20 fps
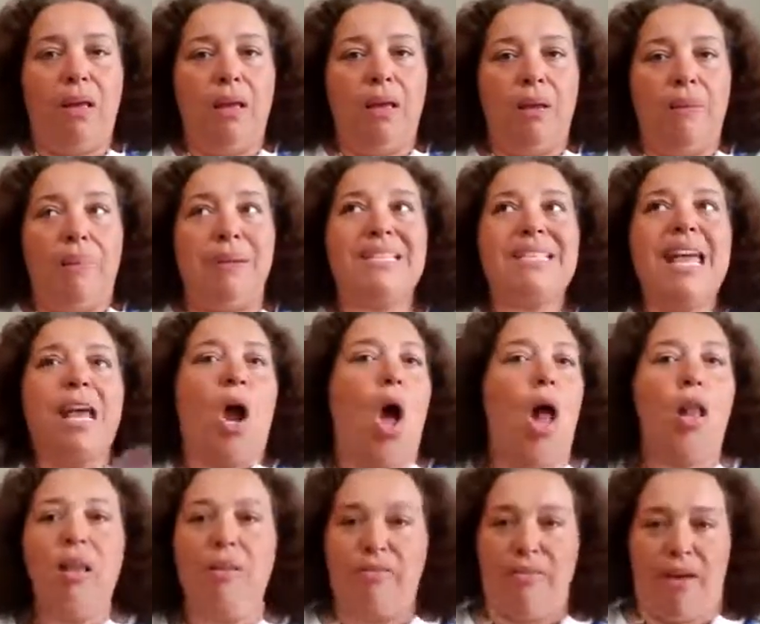But it's not
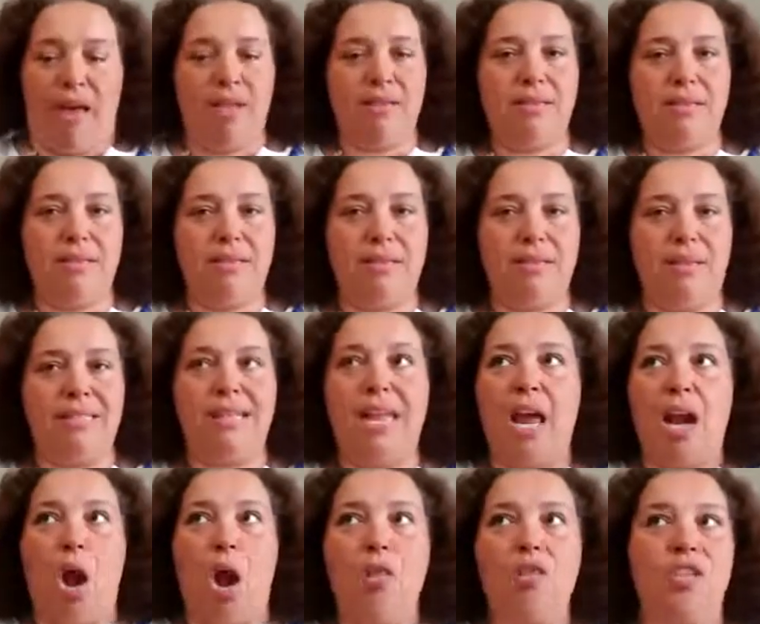all of us. It's
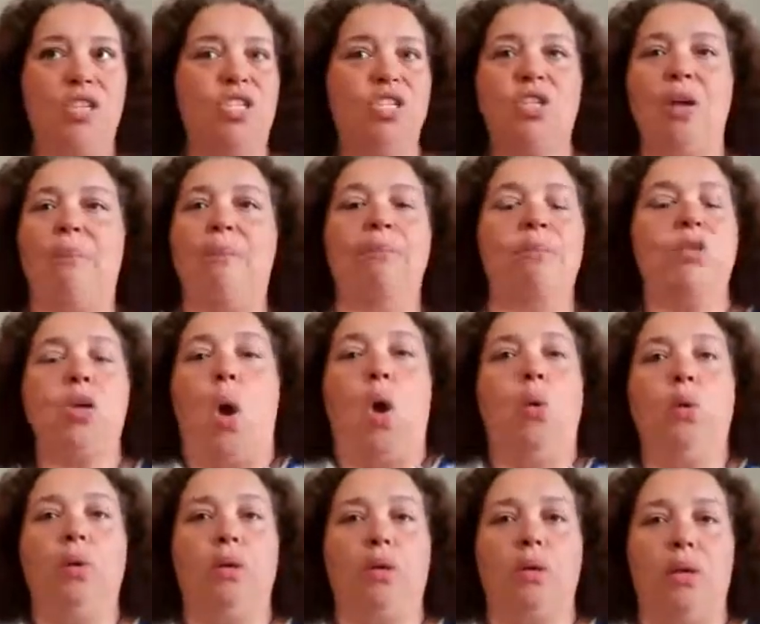not the sum
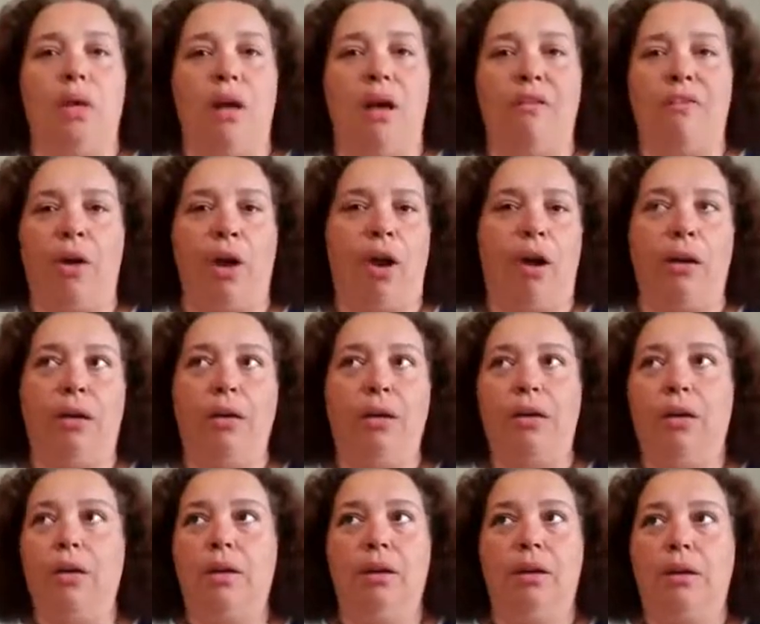total of our
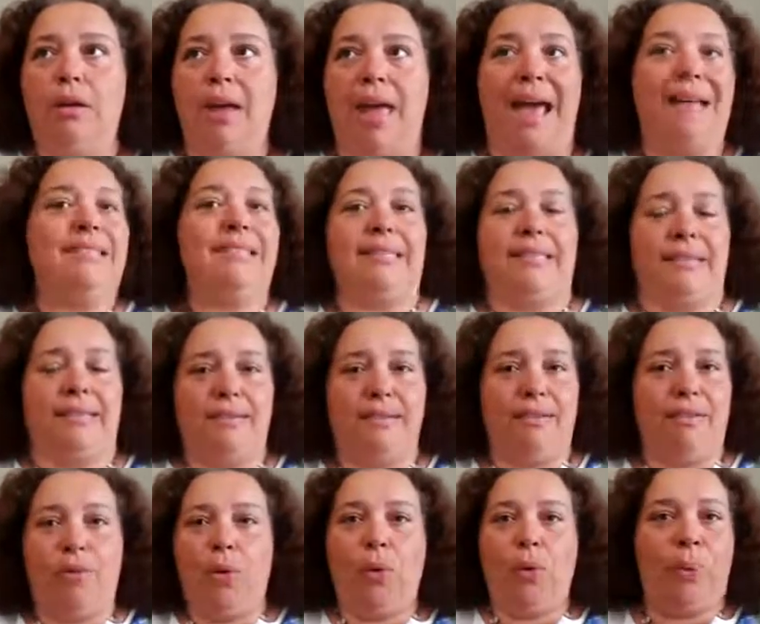essence
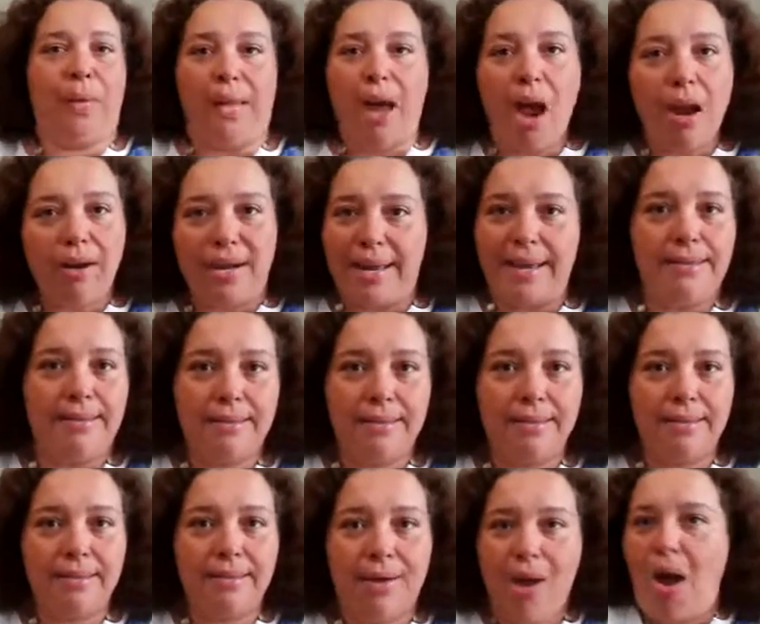of who we
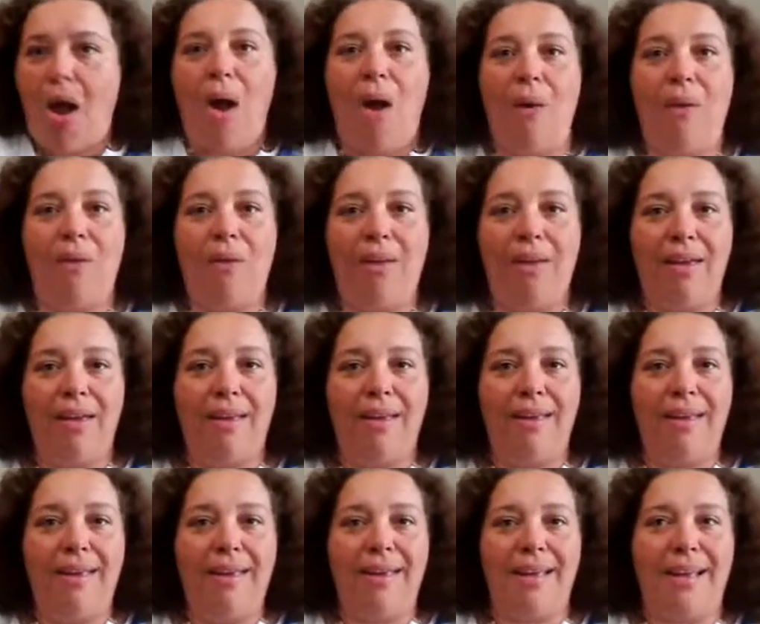are-ness. No,
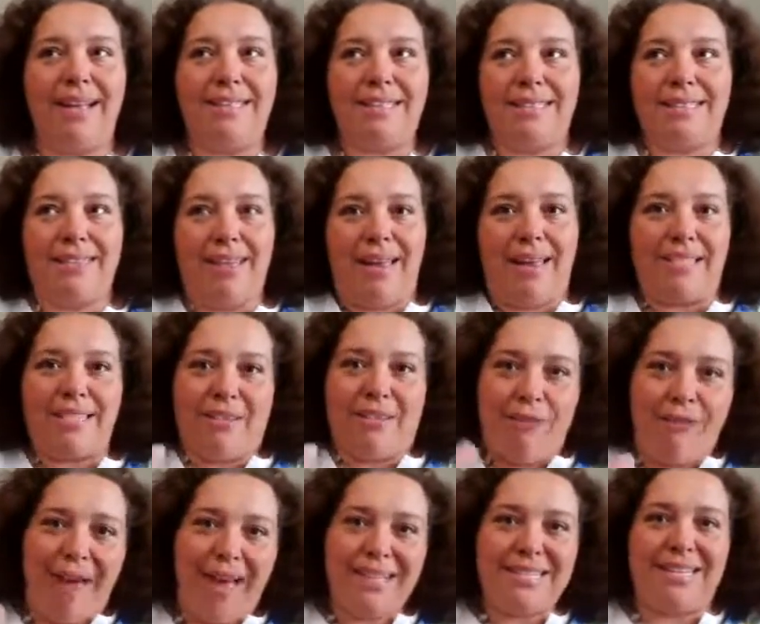it's a
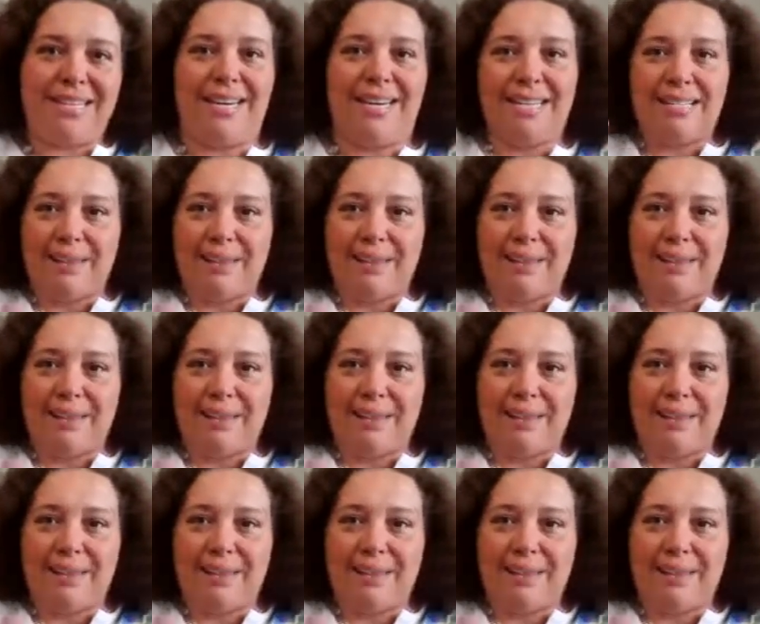facet. It's a